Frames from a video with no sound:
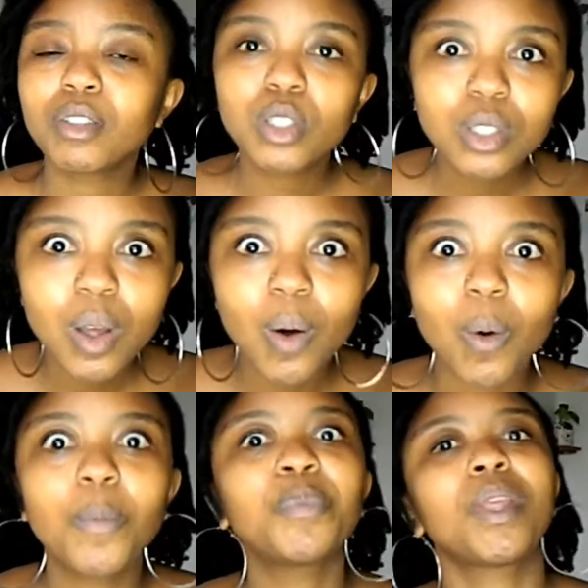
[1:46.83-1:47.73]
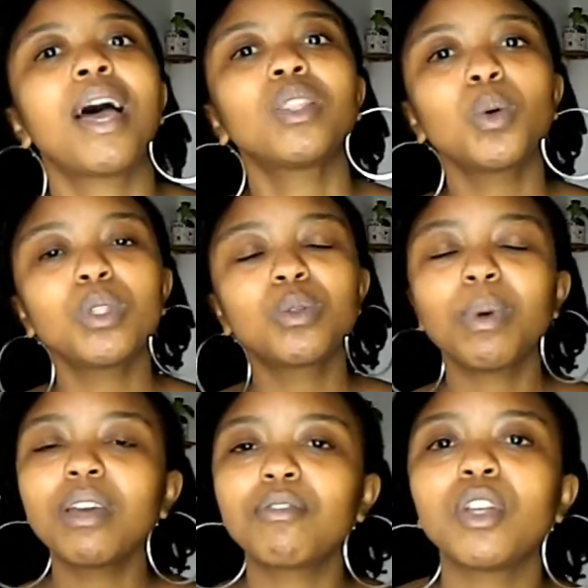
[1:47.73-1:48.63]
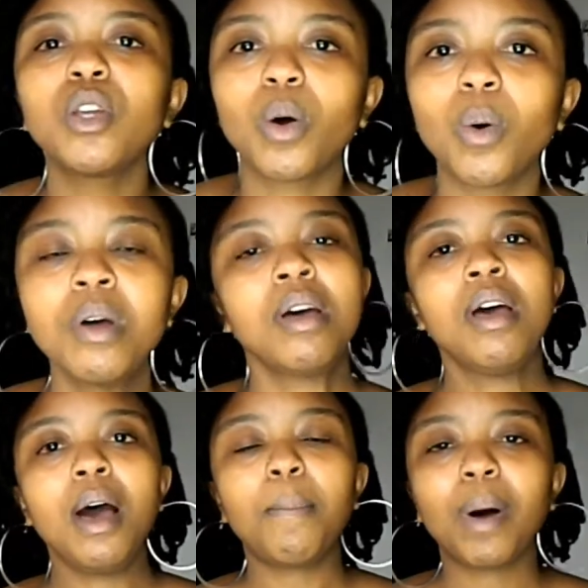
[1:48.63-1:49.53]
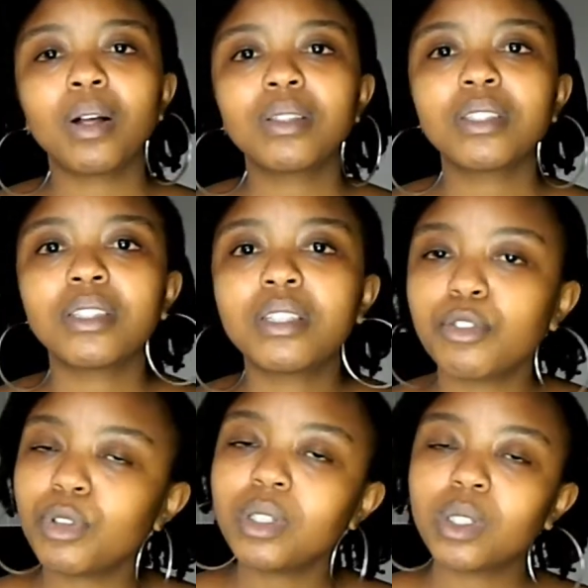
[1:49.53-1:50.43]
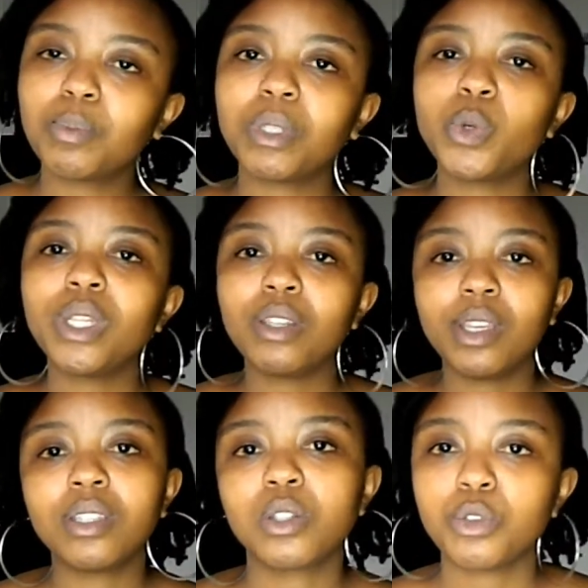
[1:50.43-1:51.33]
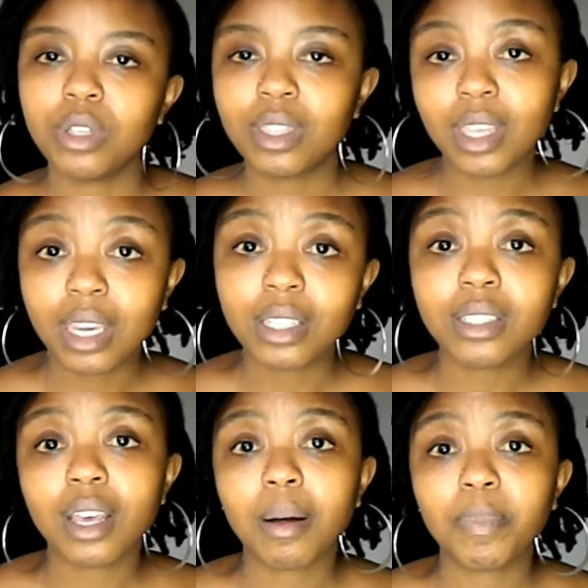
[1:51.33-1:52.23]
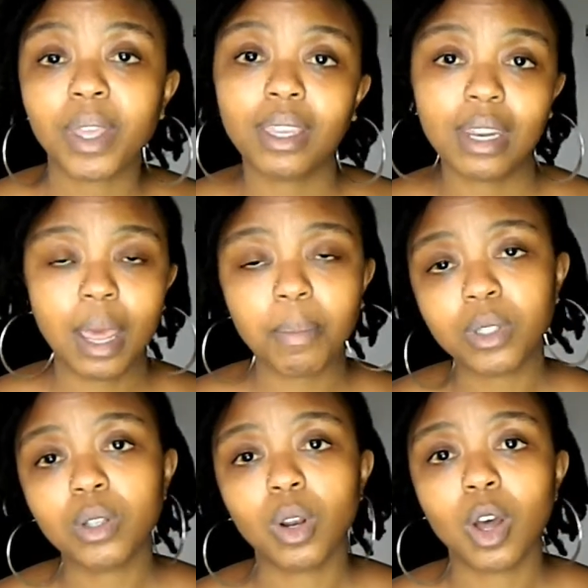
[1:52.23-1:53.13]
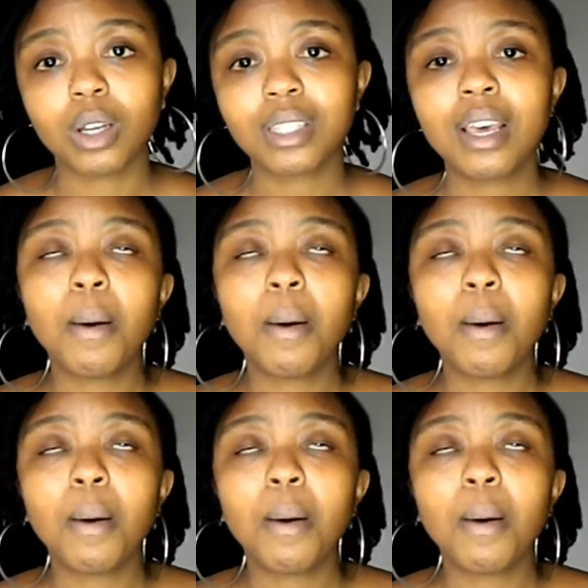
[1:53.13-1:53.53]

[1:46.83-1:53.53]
So I thought to make a video about the differences between these three things that can happen to your locks.